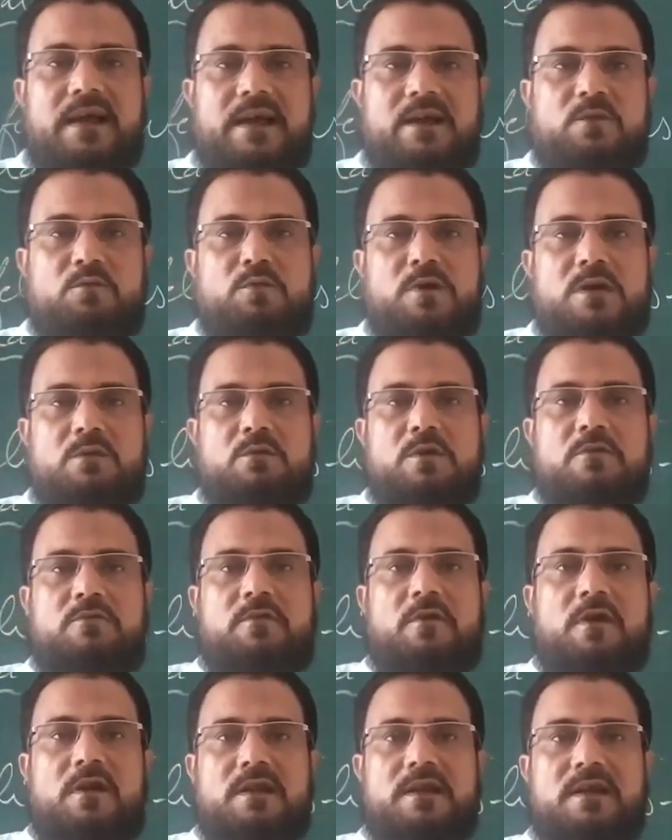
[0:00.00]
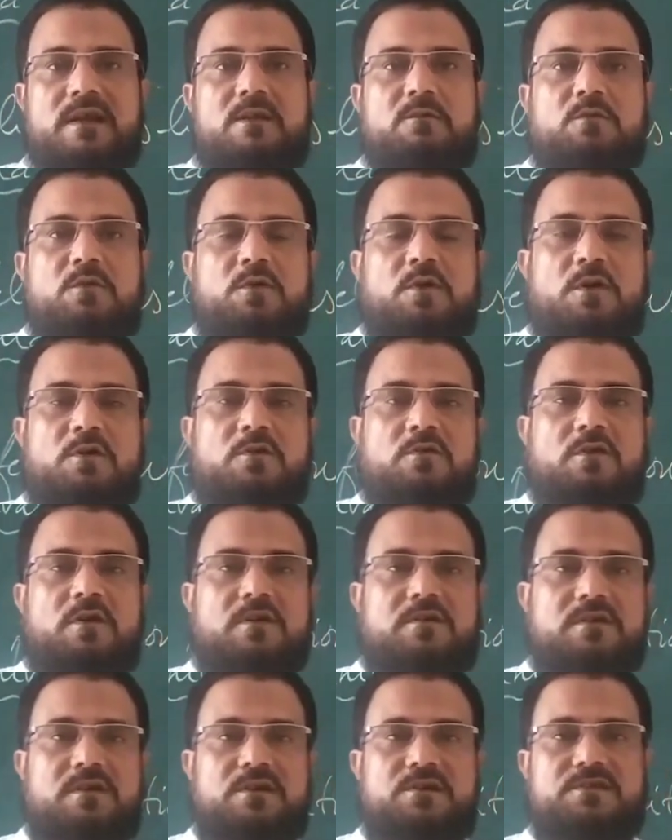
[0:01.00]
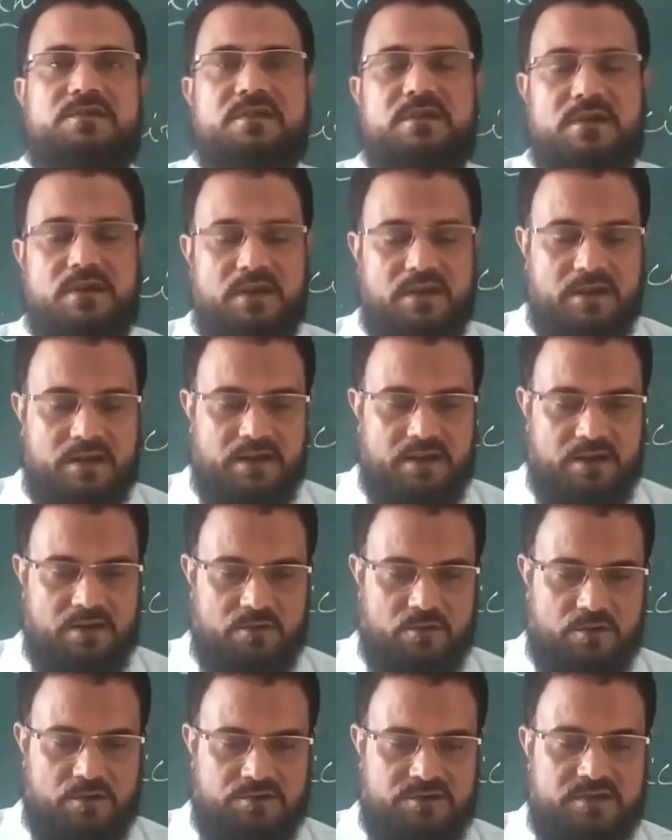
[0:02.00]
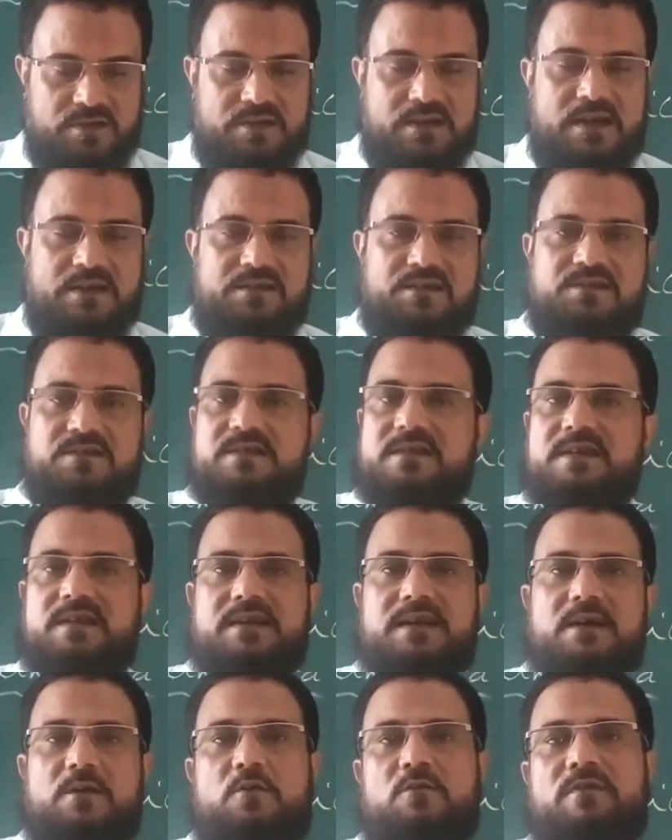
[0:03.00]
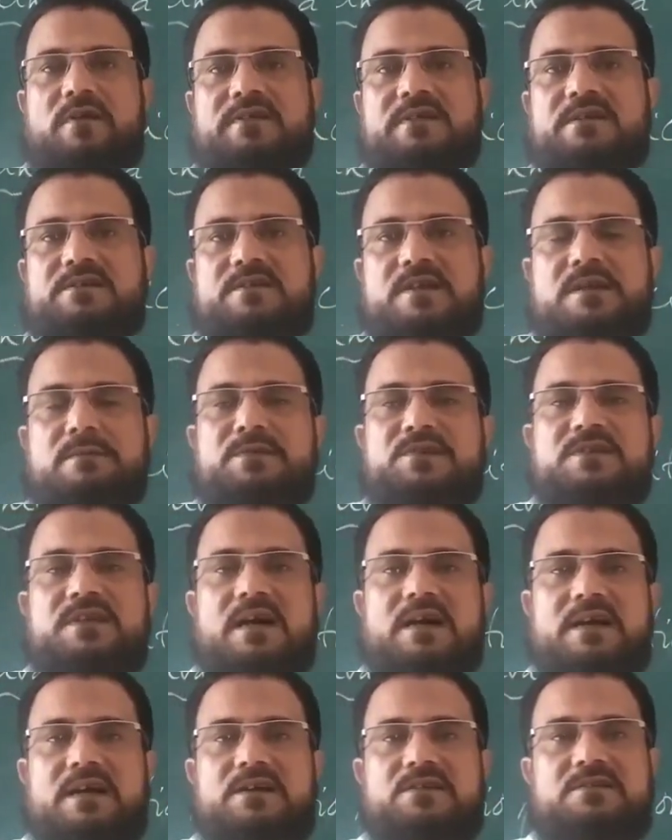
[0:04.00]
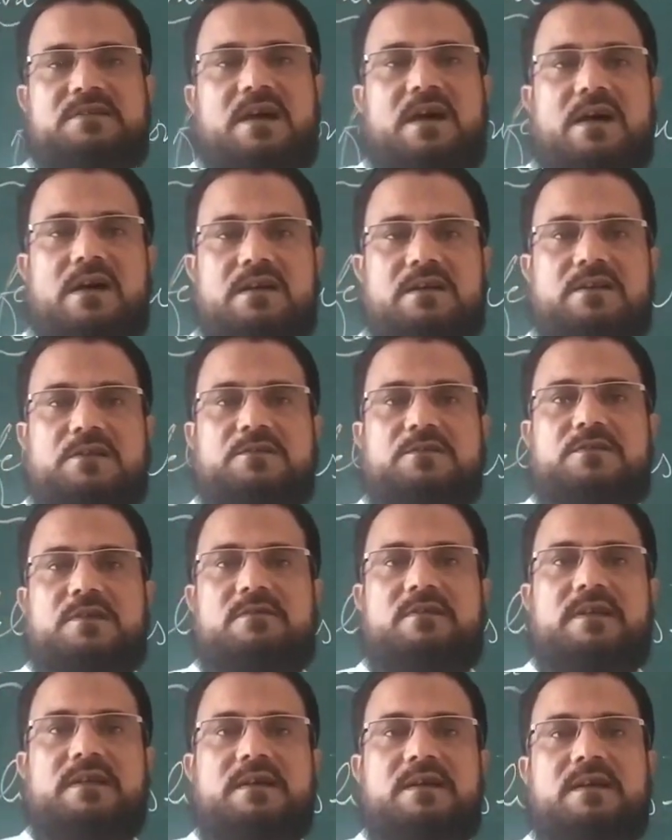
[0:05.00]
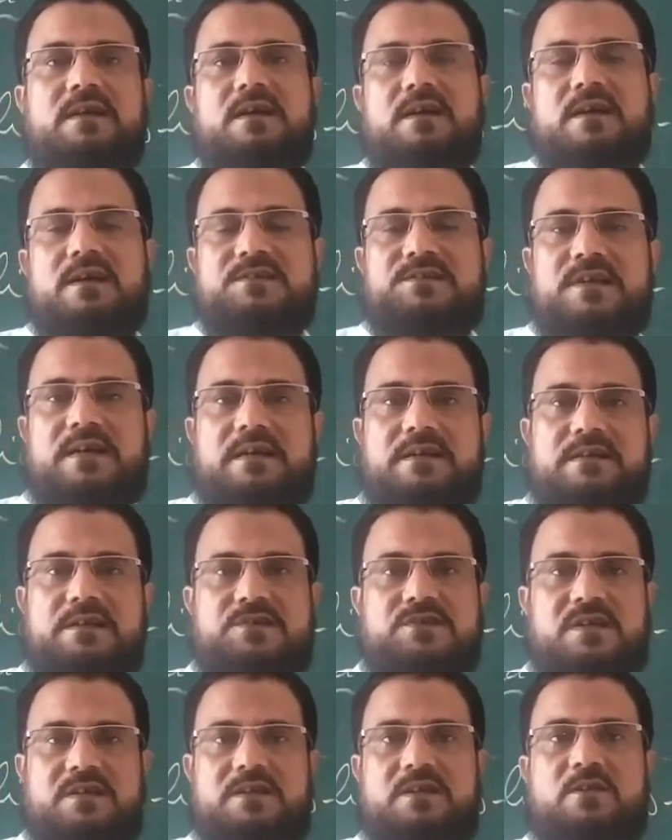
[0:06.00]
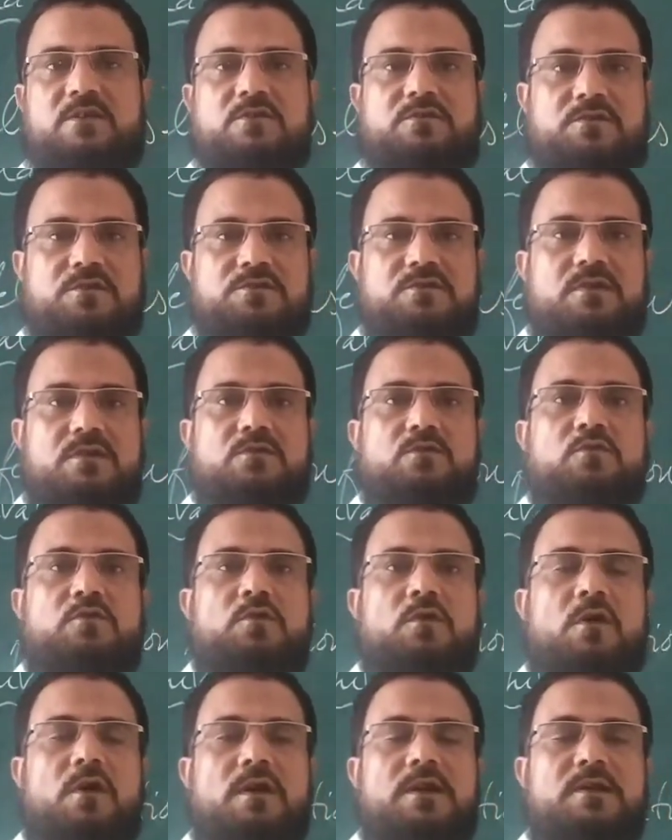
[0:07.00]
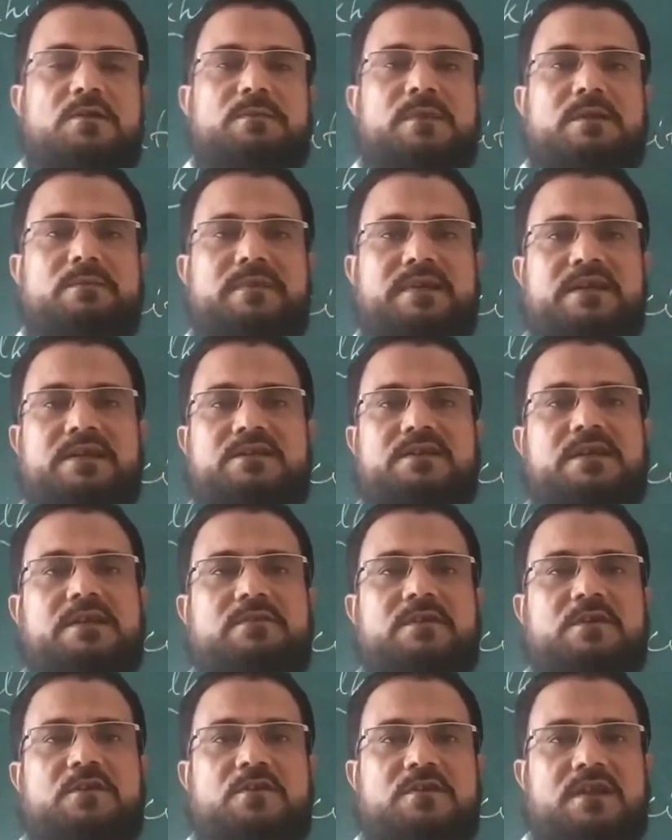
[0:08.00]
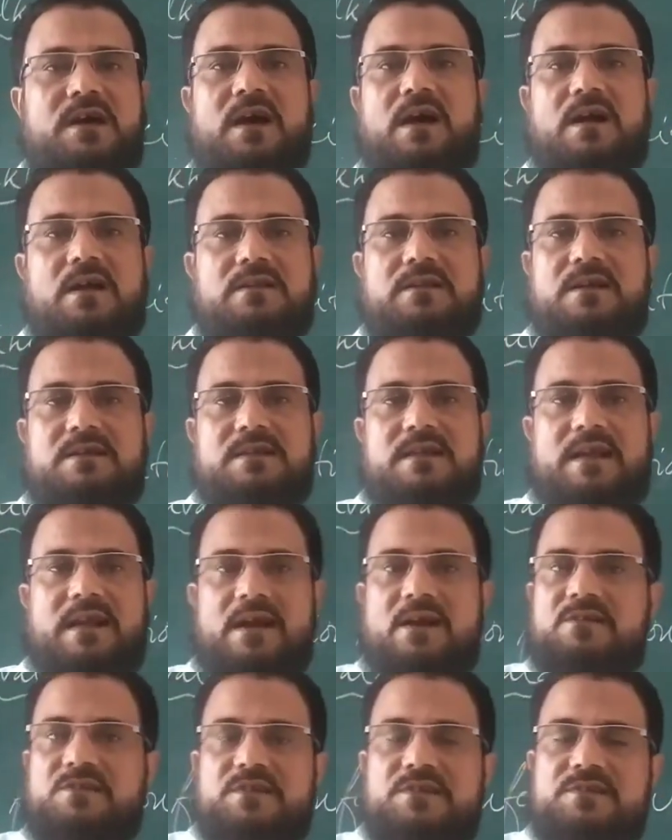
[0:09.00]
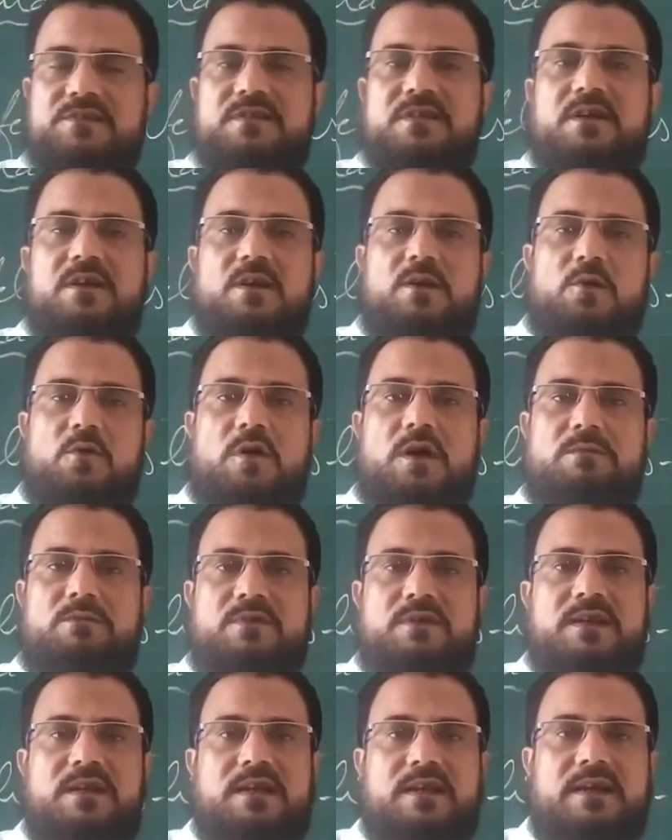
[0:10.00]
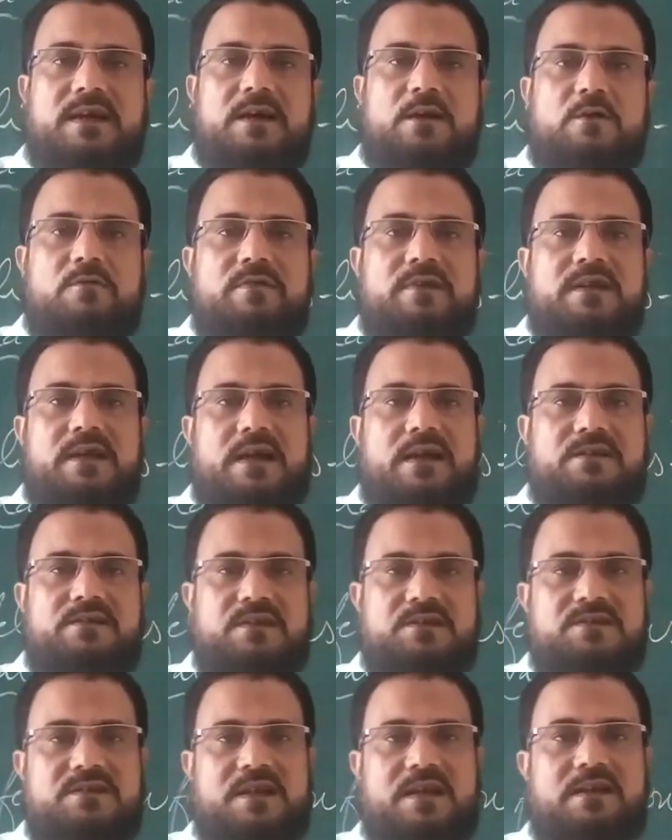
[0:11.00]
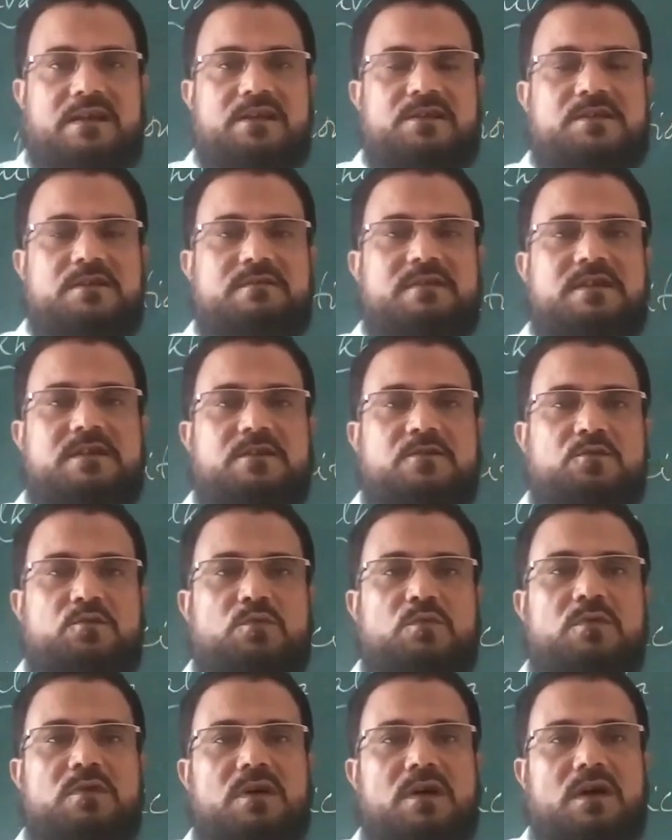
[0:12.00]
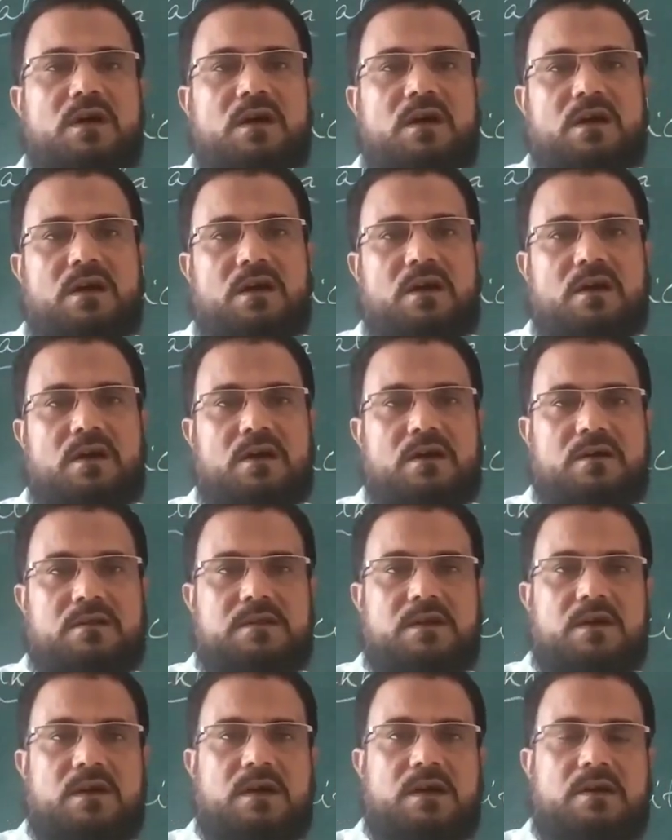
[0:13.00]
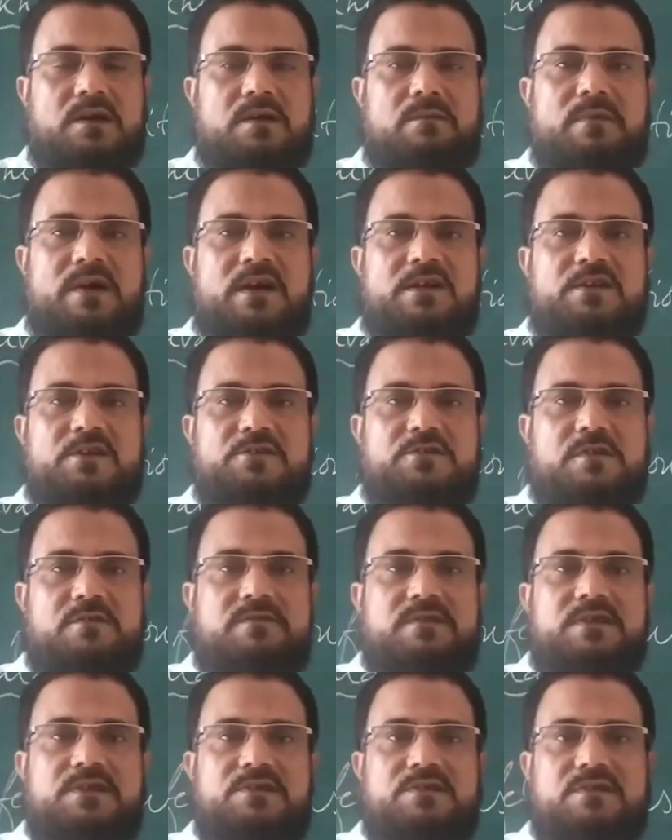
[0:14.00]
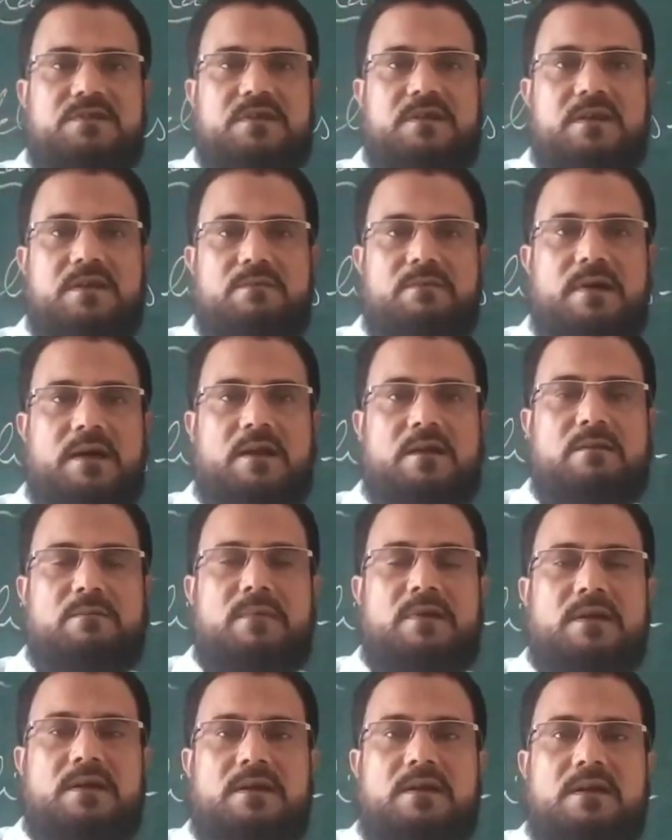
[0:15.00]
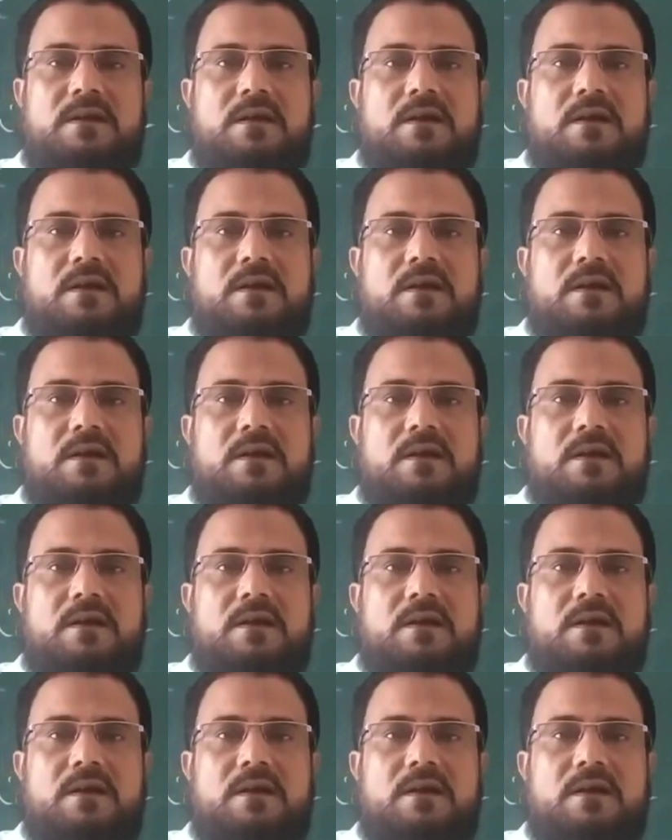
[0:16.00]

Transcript: and when we fall ill we go to doctors, and doctors and nurses take care of us. The same is the case. The art is suffering, scientists are the doctors, and we all human beings living on the earth are the nurses. We have to take care of it. And since 1972, the emergence of this environment,